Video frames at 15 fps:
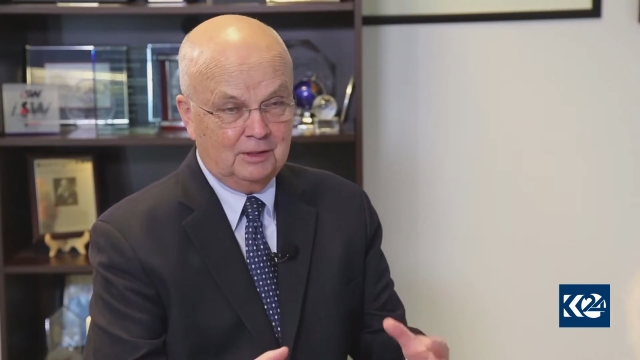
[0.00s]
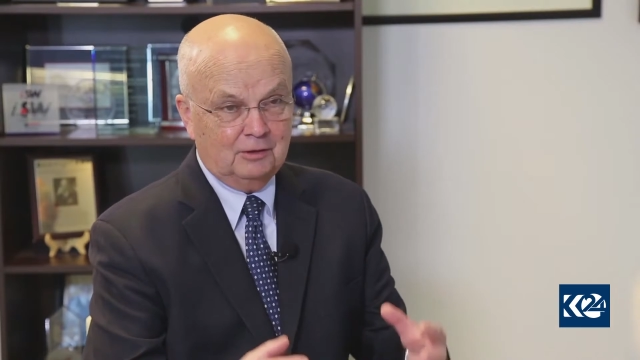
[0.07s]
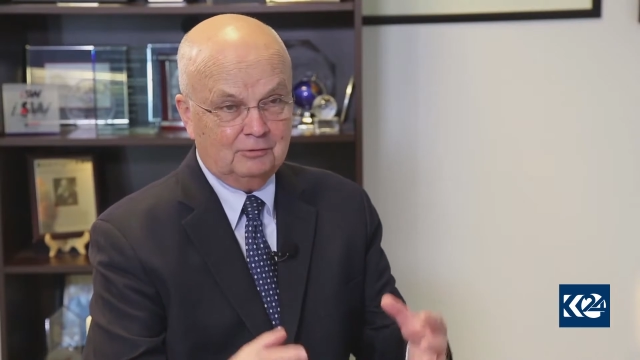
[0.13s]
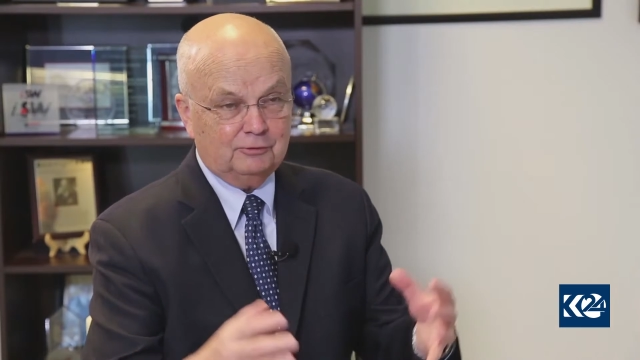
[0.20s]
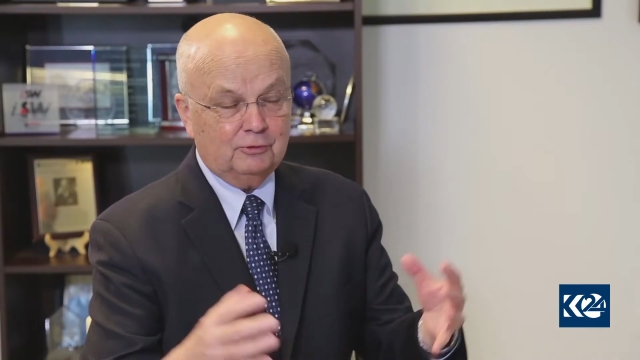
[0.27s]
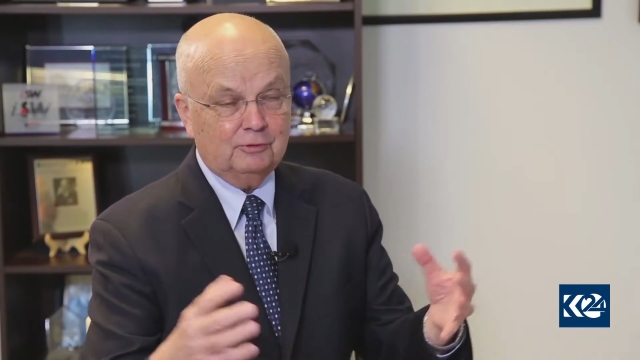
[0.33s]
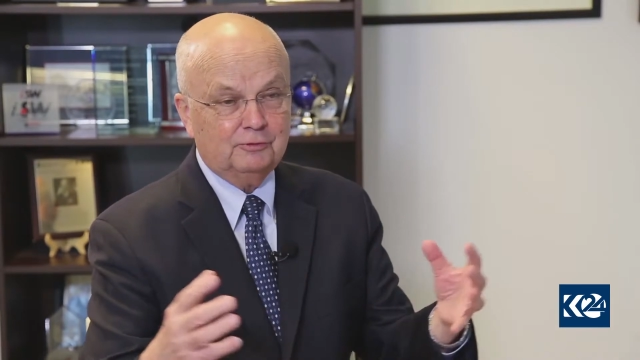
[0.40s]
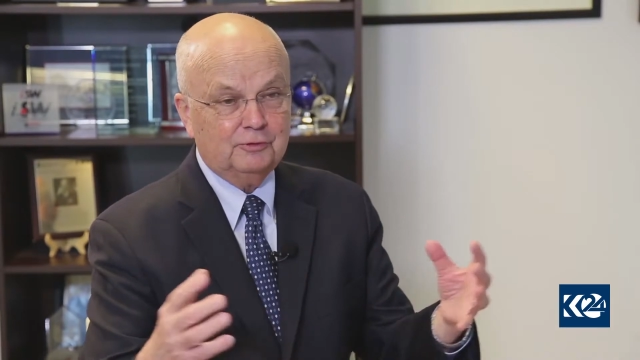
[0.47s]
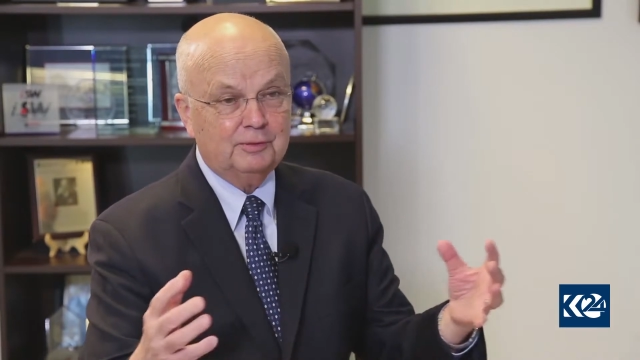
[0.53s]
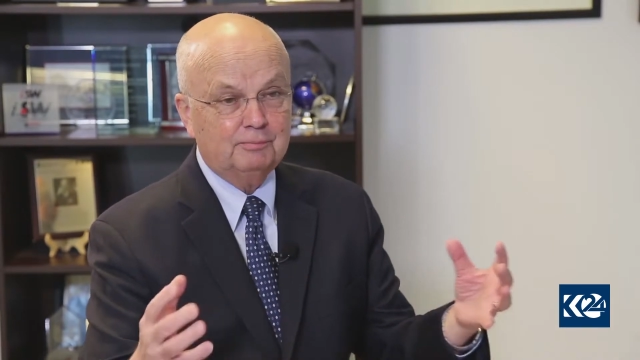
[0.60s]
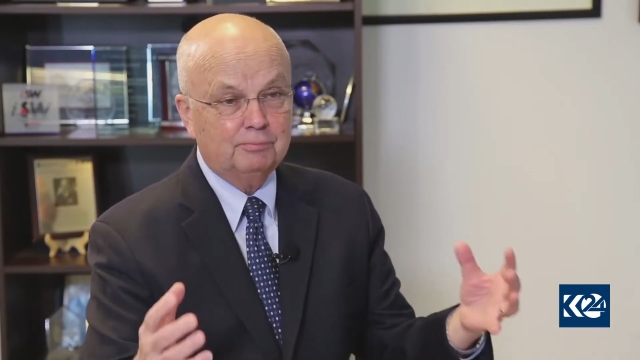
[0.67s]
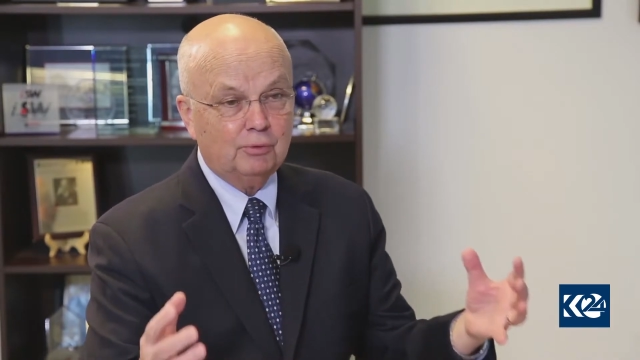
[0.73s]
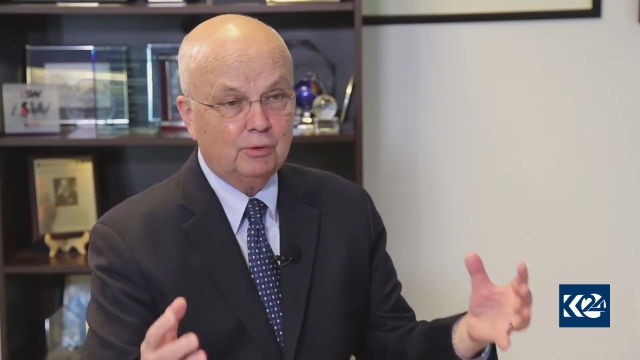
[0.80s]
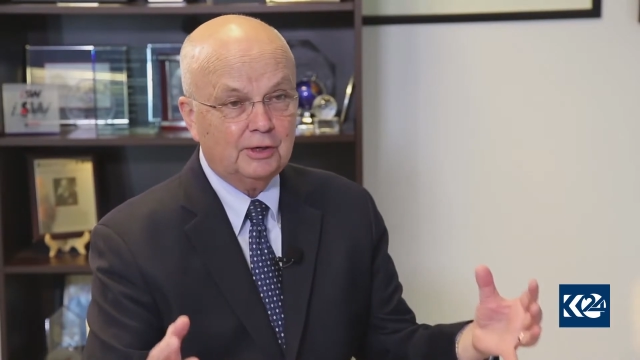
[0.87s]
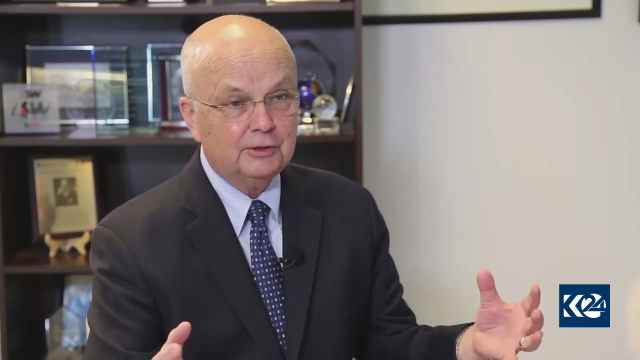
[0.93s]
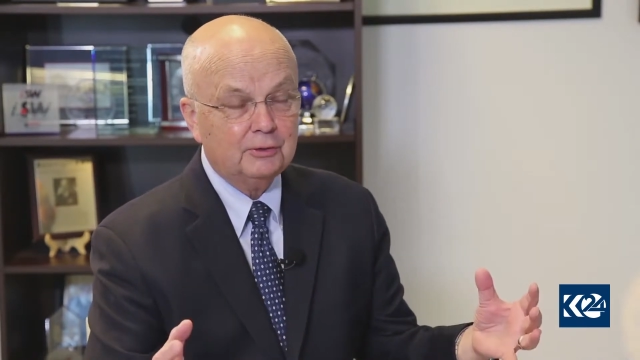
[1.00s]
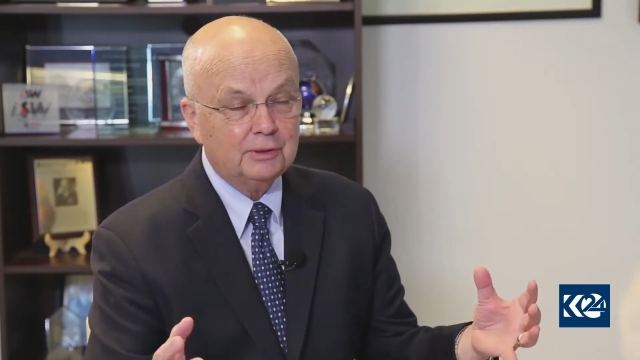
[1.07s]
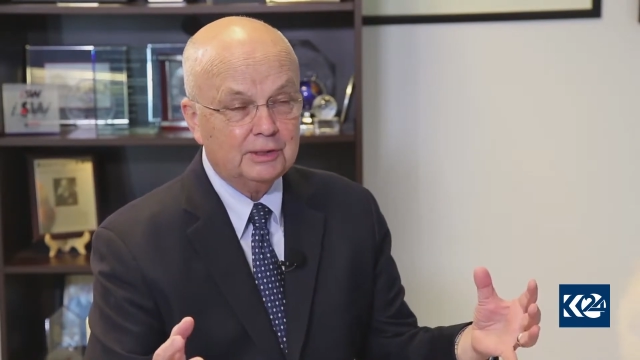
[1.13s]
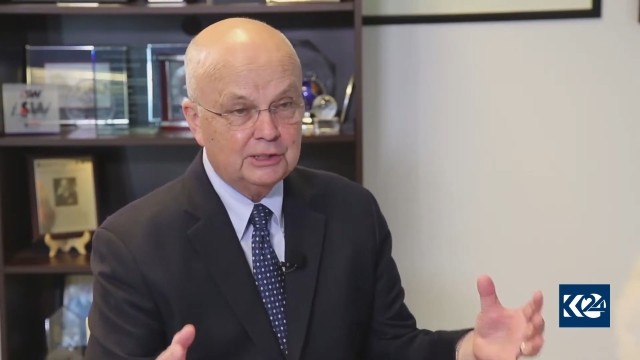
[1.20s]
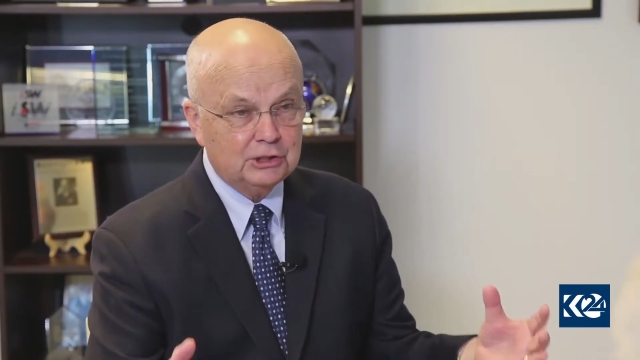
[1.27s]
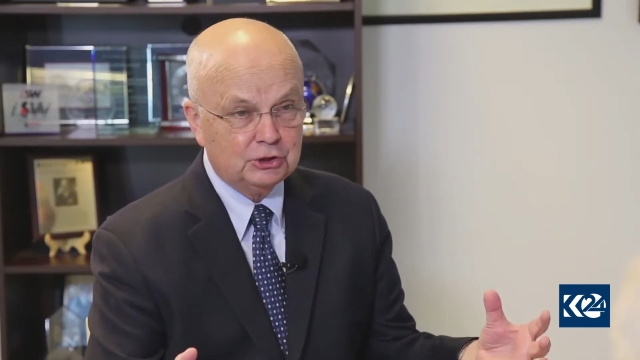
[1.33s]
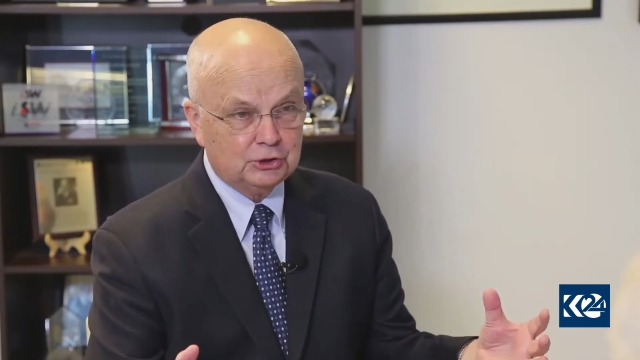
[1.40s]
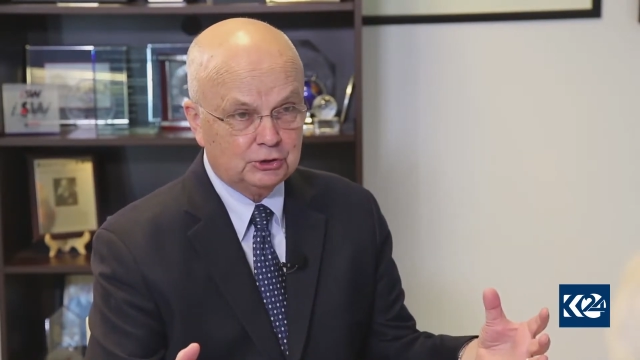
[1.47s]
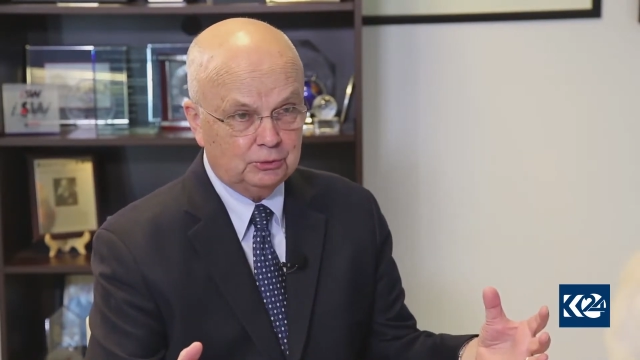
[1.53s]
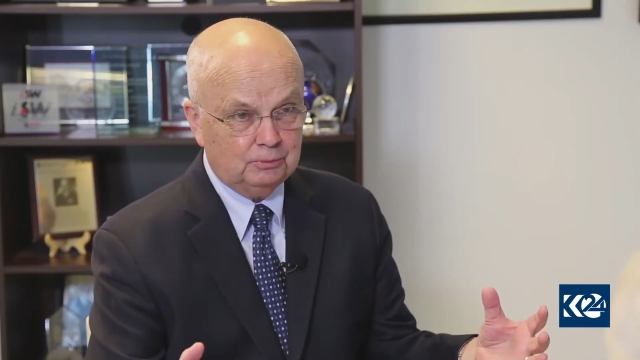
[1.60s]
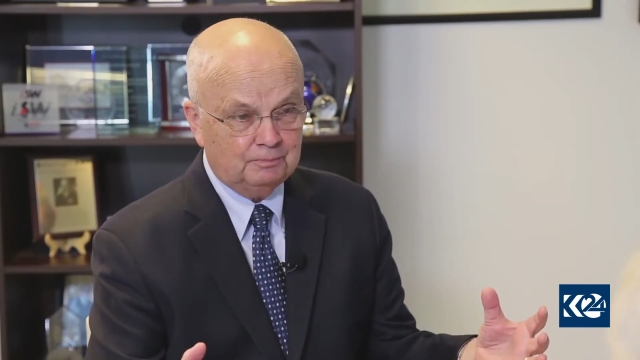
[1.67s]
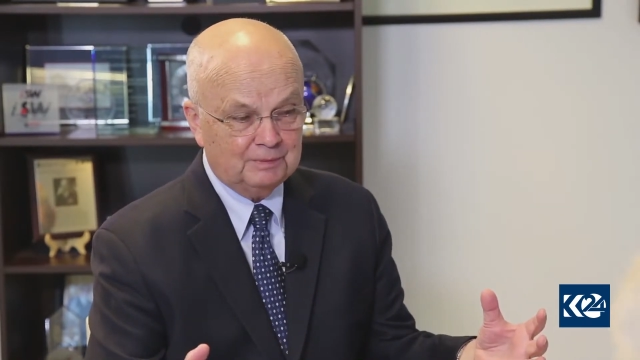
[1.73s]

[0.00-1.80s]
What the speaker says: for the broader issue.